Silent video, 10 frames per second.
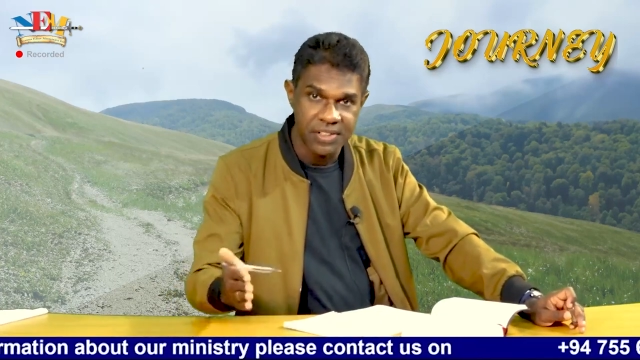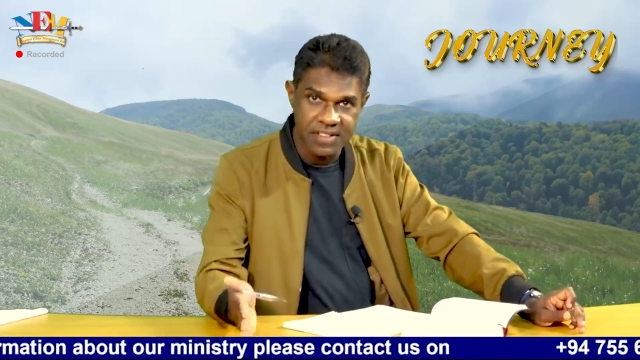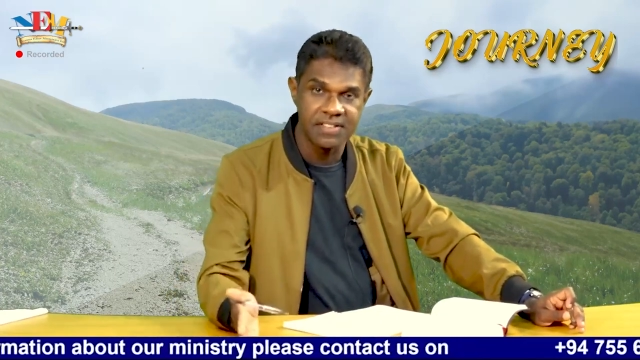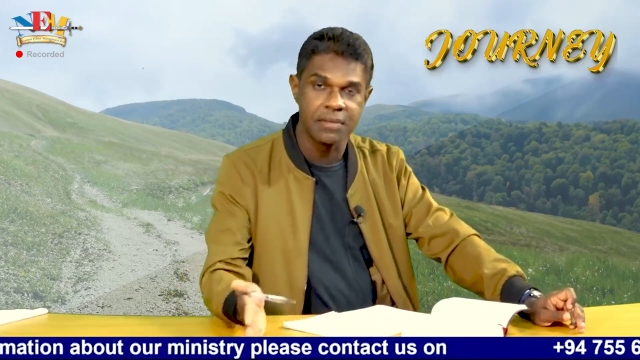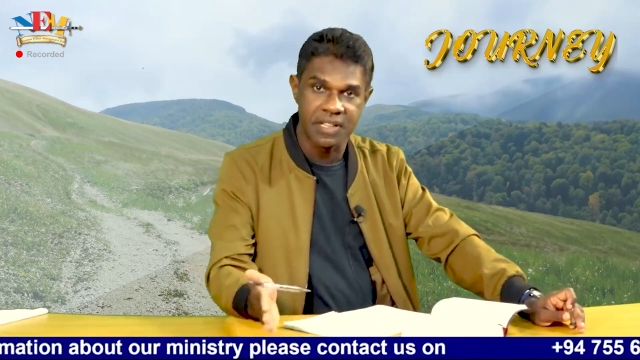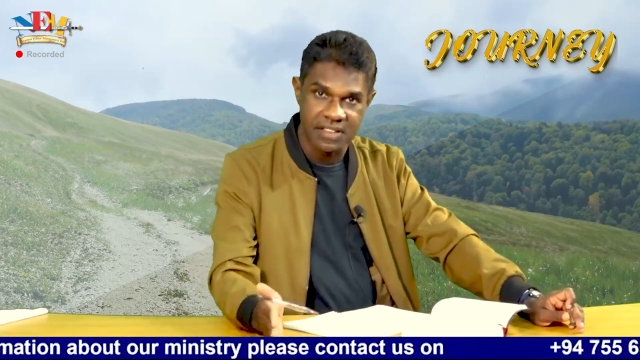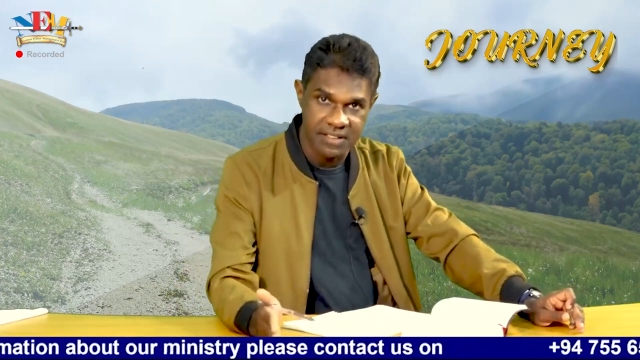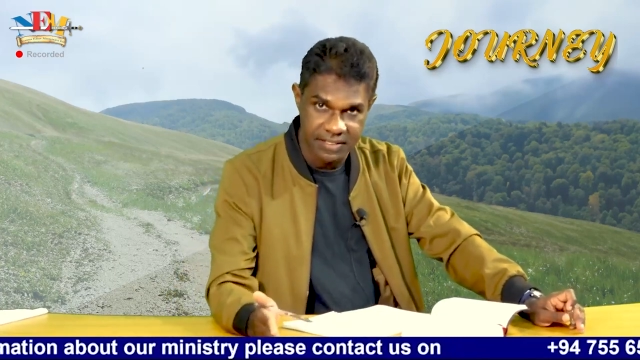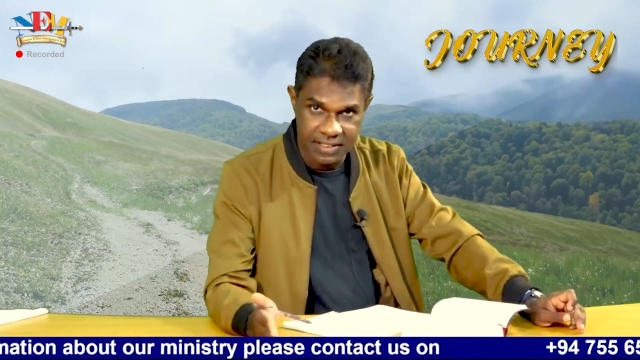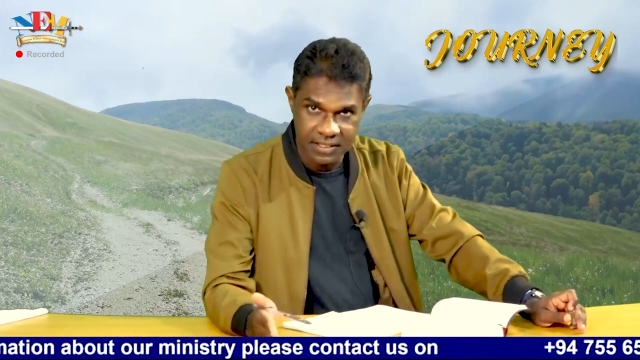first the
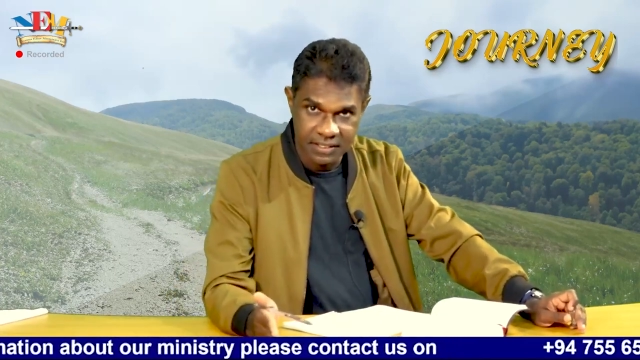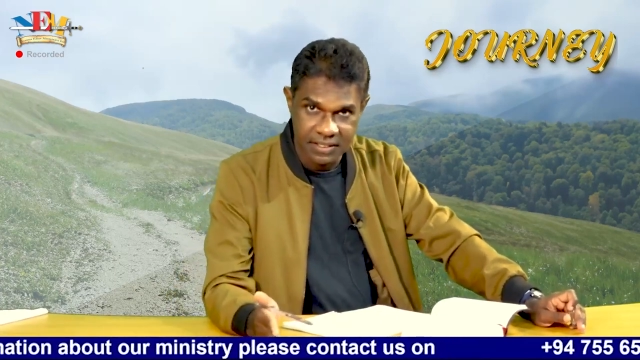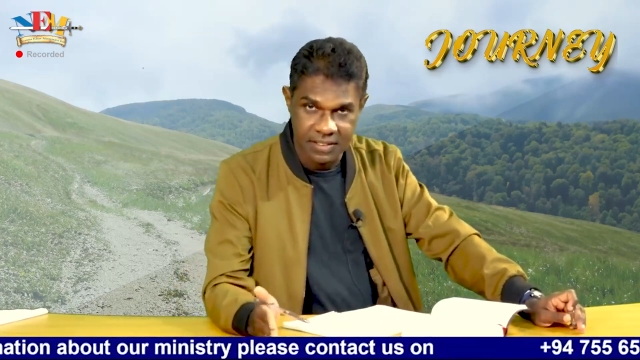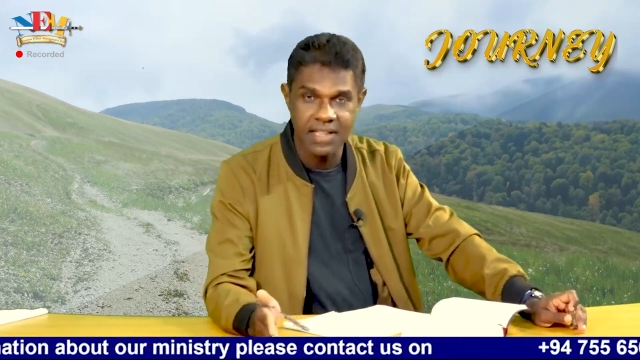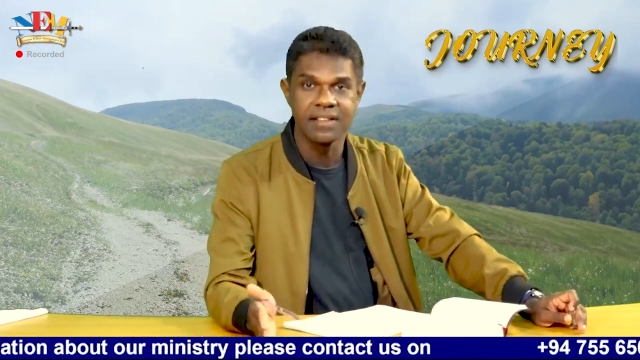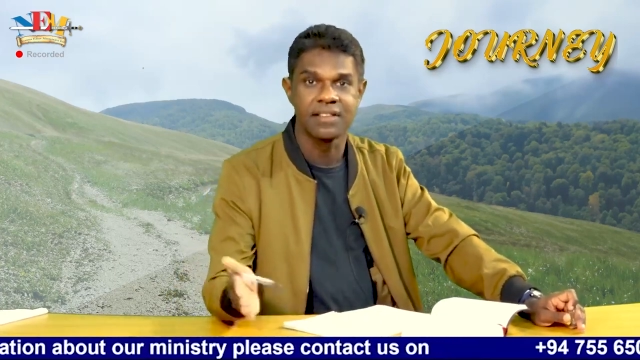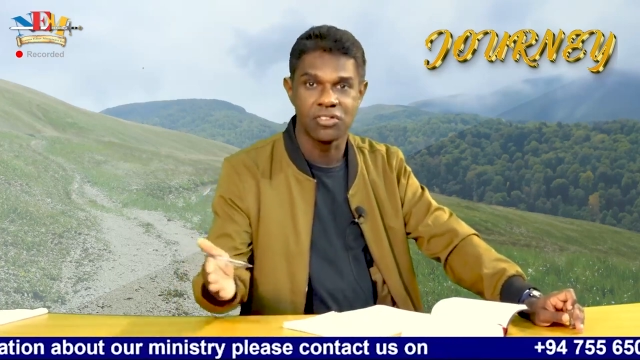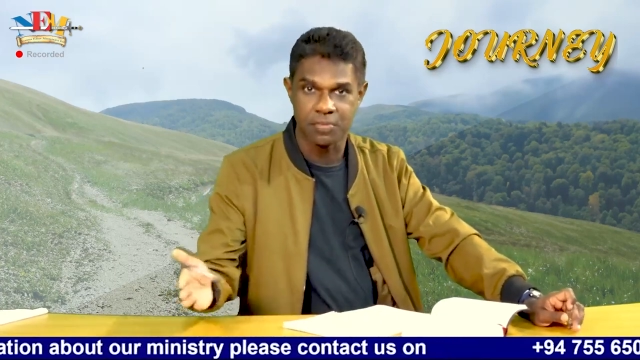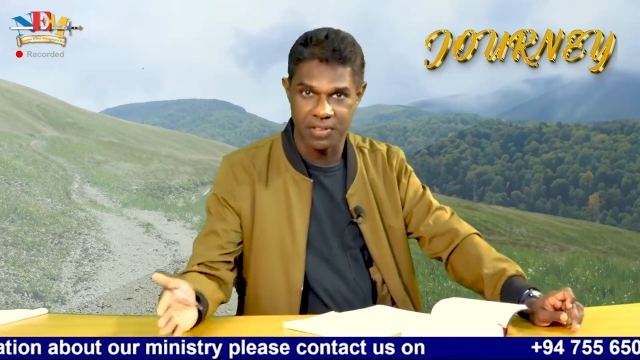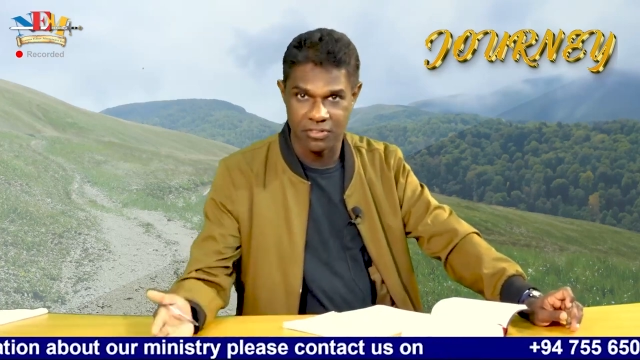material, then the
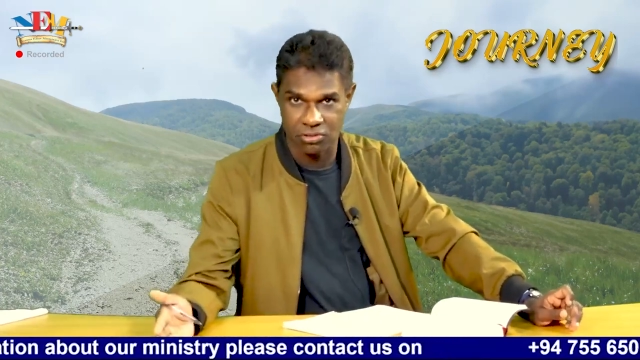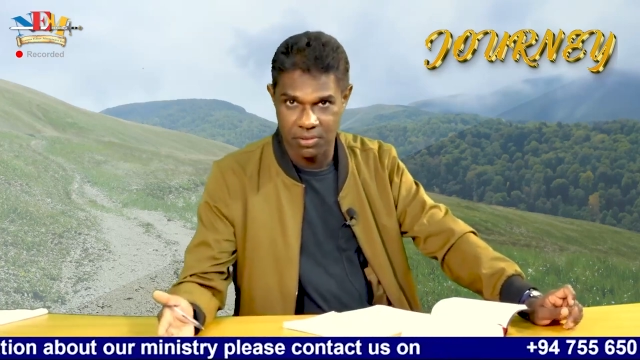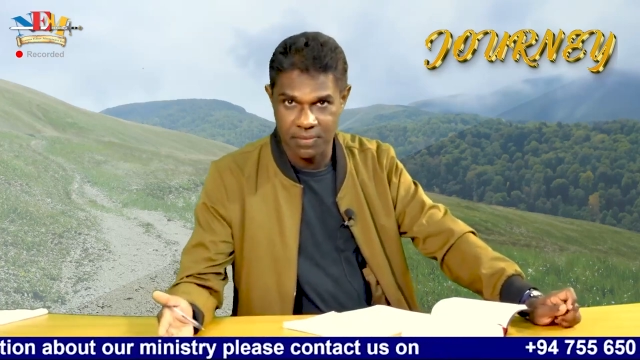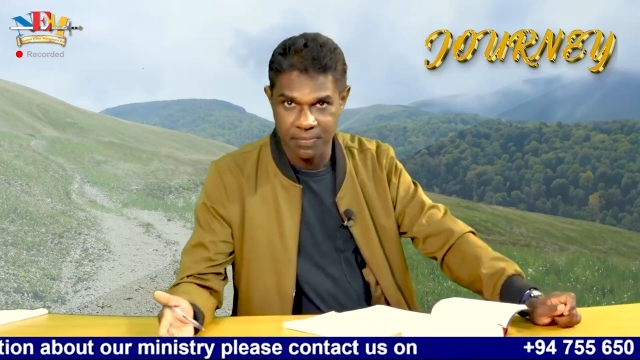spiritual.